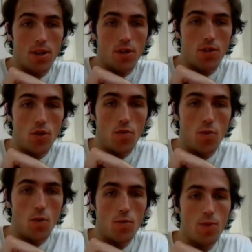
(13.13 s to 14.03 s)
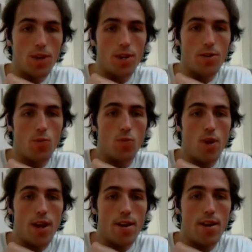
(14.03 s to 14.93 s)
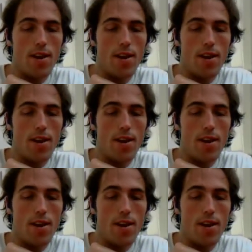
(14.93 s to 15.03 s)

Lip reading: So from what we've read